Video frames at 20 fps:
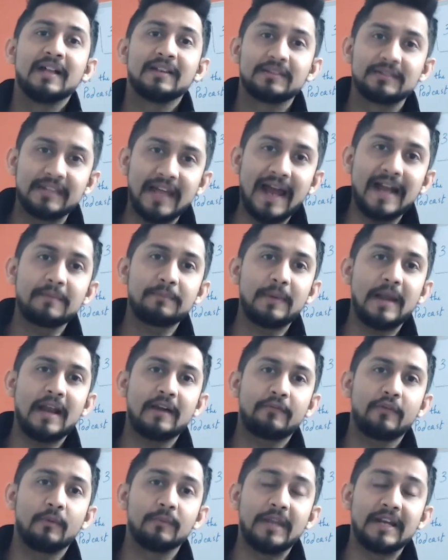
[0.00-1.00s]
that
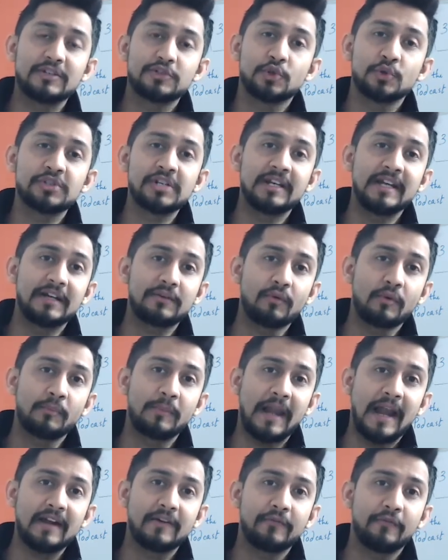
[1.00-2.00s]
platform, that social network
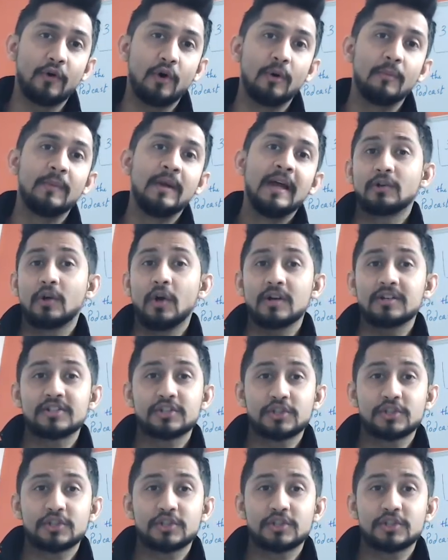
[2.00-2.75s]
platform got